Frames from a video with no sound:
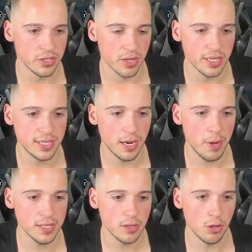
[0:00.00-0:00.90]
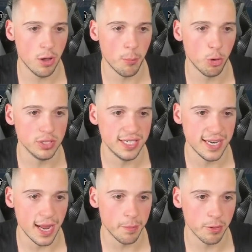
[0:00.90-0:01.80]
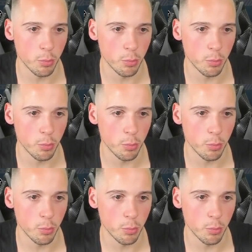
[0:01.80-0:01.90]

So this team has a lot more depth,